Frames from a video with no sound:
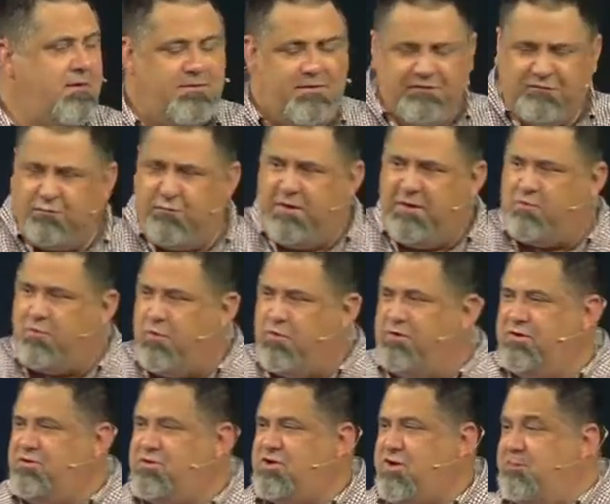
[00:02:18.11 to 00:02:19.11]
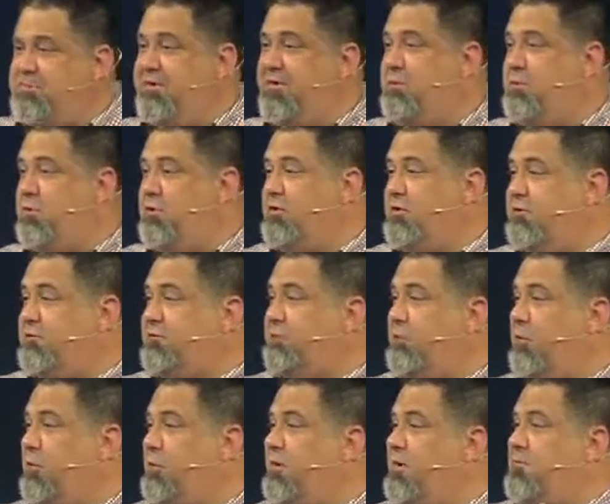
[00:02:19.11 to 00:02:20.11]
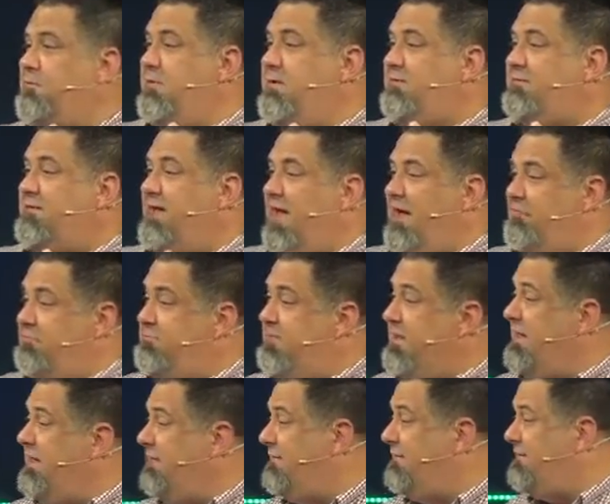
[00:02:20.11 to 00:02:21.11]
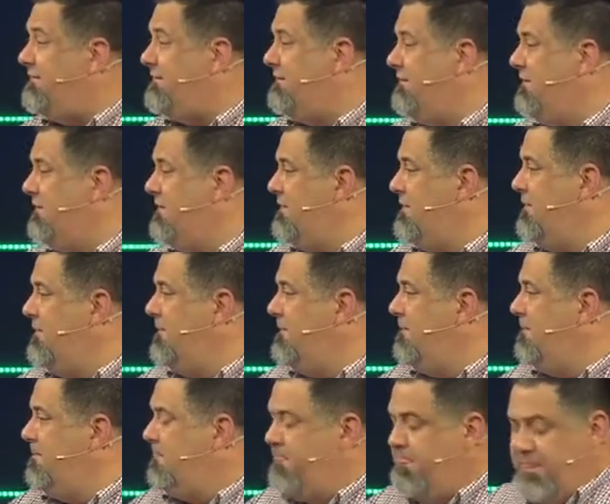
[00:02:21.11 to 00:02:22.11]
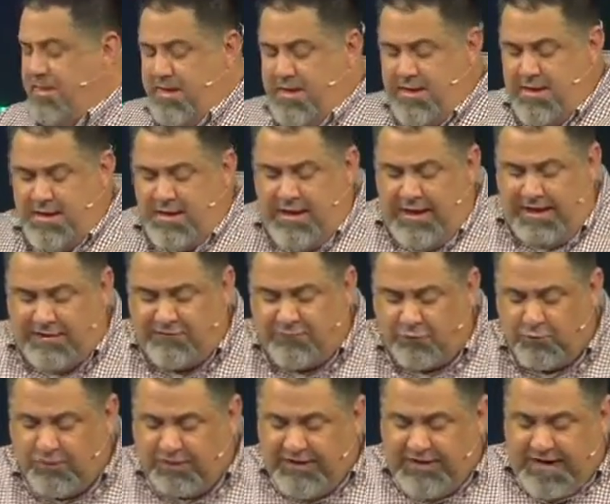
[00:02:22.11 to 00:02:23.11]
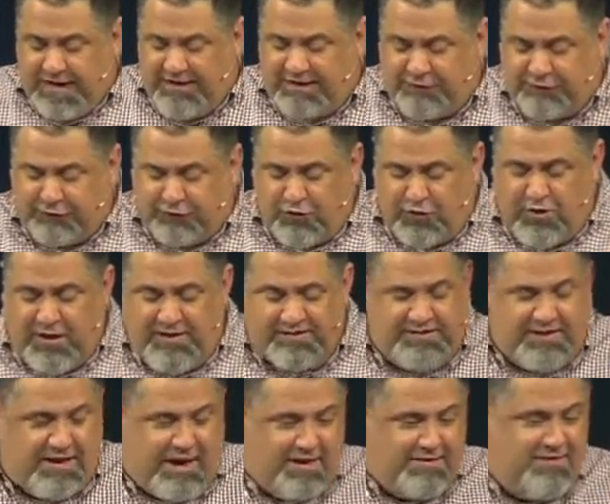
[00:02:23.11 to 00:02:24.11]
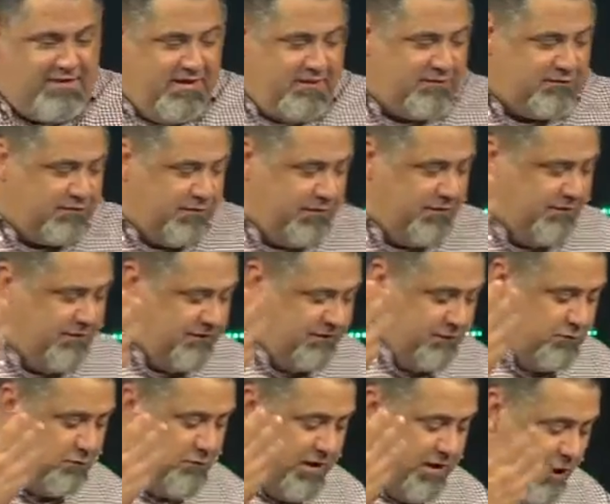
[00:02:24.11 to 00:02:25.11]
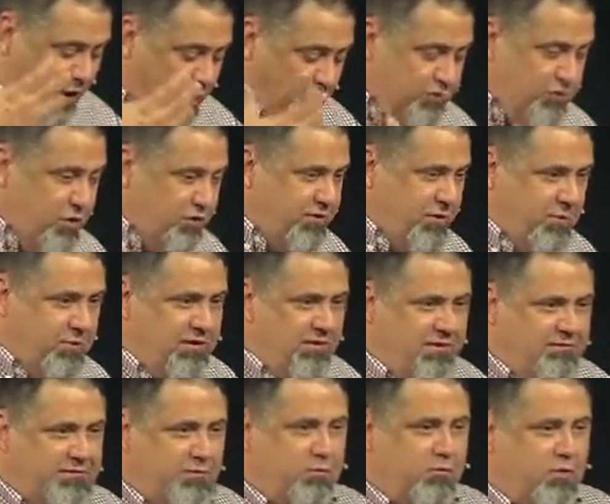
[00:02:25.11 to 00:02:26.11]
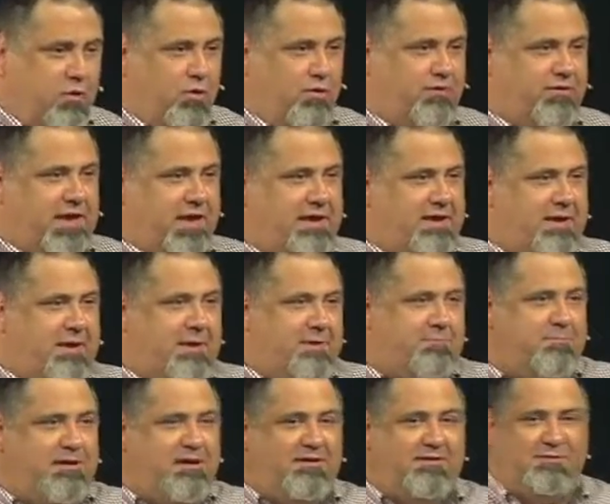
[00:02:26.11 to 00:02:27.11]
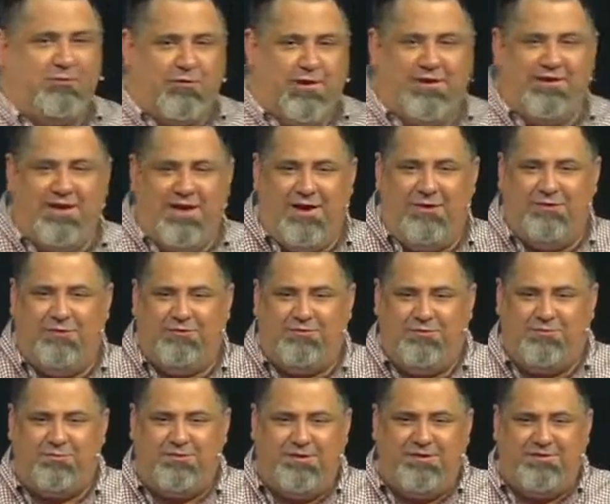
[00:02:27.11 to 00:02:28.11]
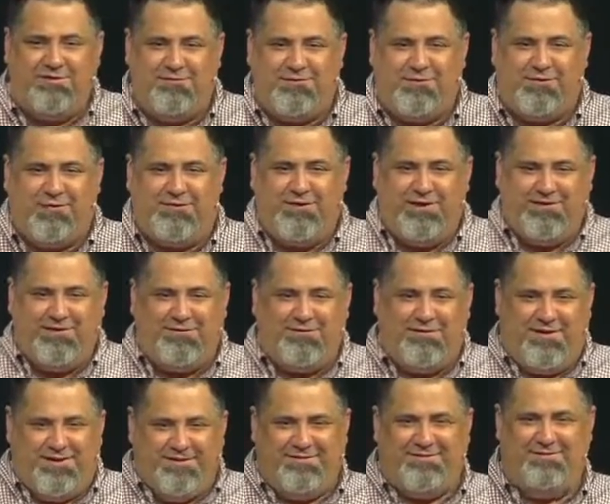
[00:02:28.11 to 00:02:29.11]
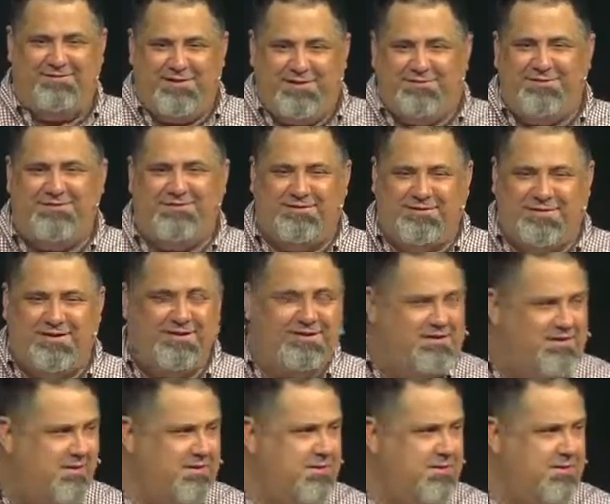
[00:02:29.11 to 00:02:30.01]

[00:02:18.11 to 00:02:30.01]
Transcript: This week, we're going to jump in and we're going to explore what it means to have peace and to really kind of start out that idea is that, listen, we all know that we live in a world that peace right now is a pretty difficult thing to find sometimes, isn't it?